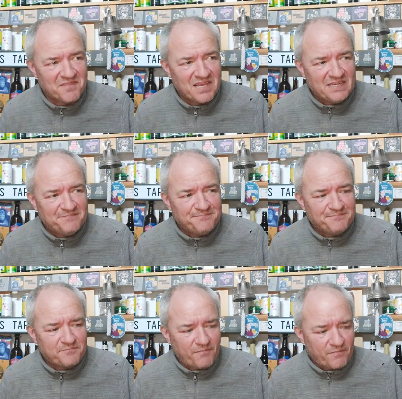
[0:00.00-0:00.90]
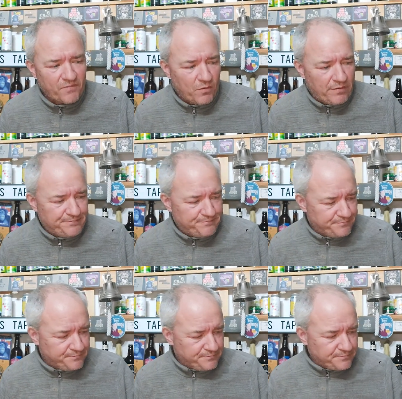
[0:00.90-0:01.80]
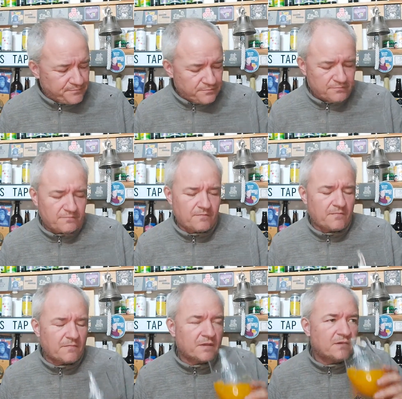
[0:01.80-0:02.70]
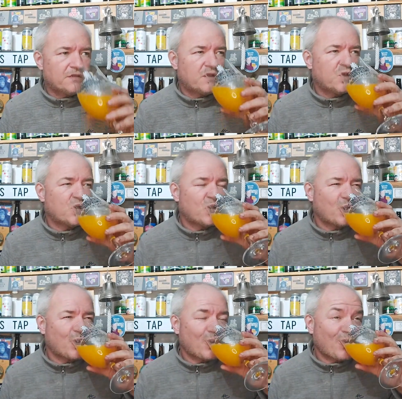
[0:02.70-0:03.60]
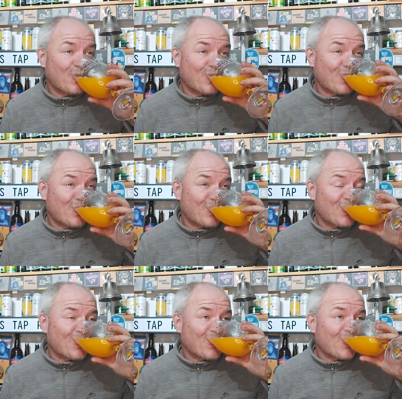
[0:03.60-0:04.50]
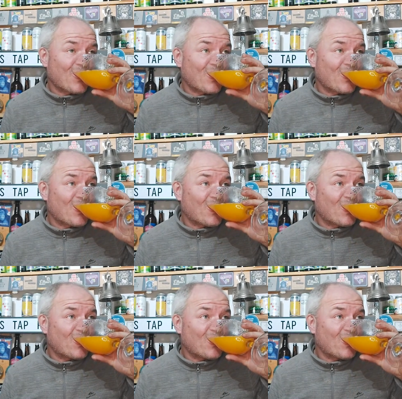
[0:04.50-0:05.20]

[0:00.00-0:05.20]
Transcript: [no speech]